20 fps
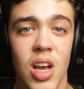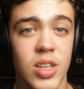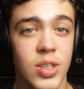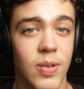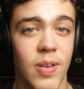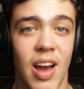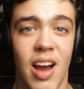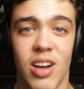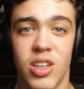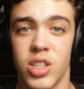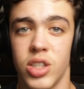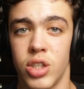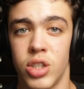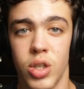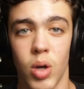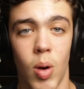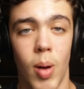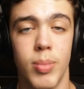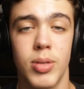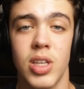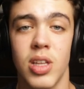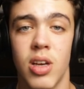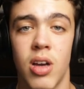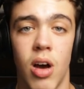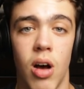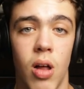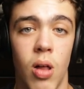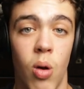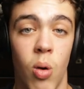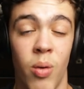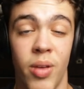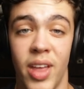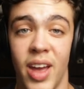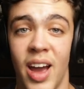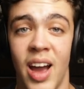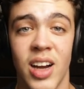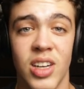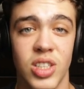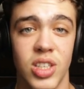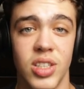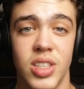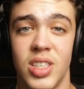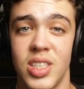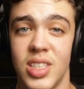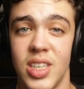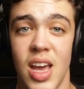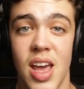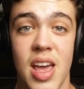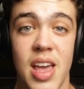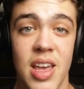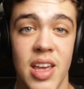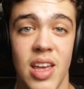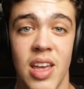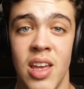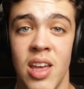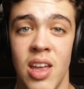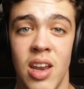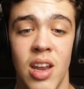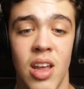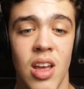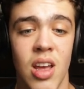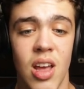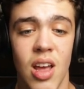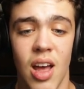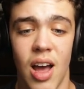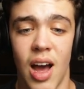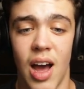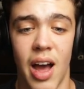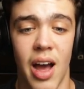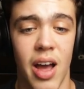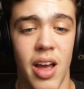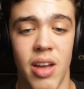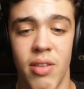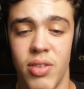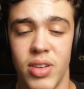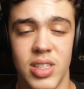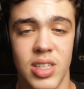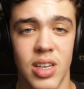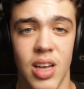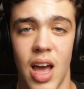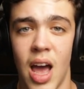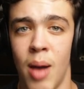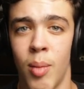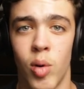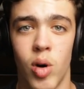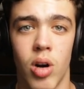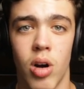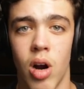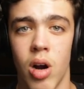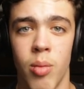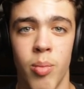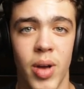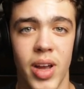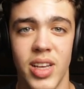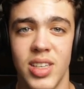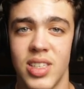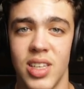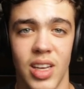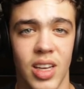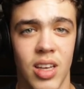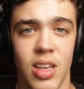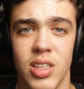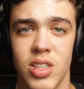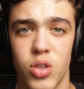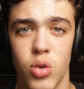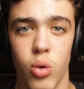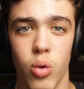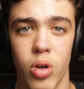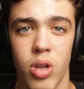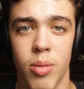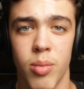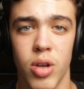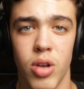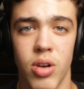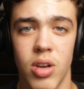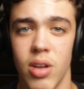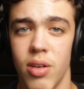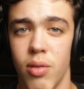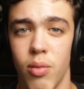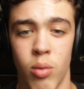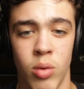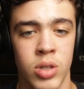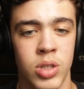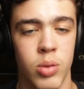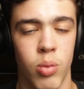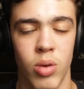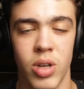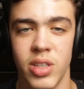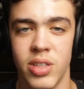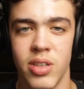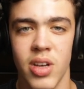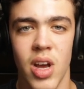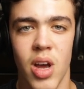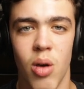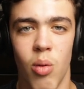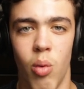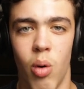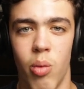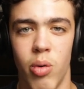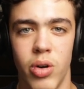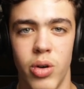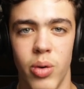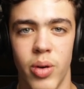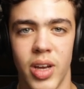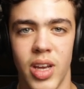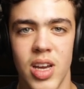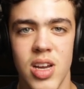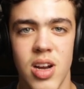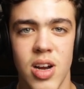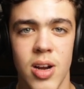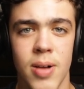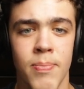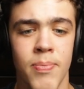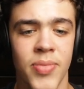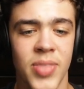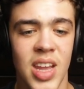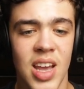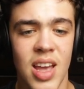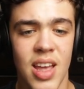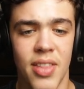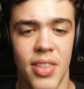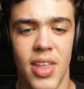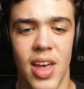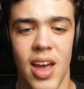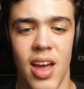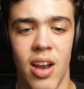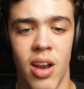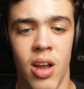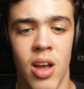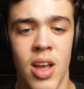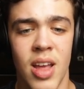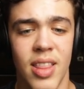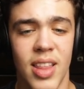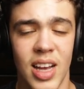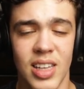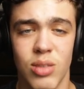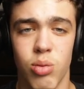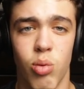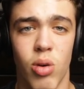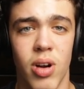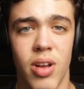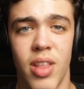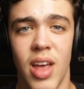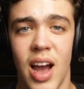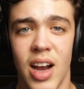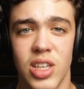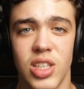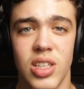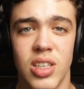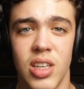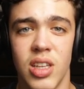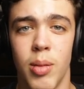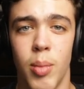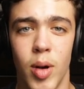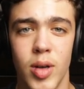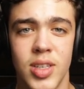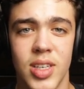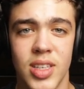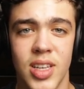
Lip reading: so they actually show up to the call, or they actually stay in, if it's a MRR based like Skool community, which was what we're doing here, then that's where they actually need the most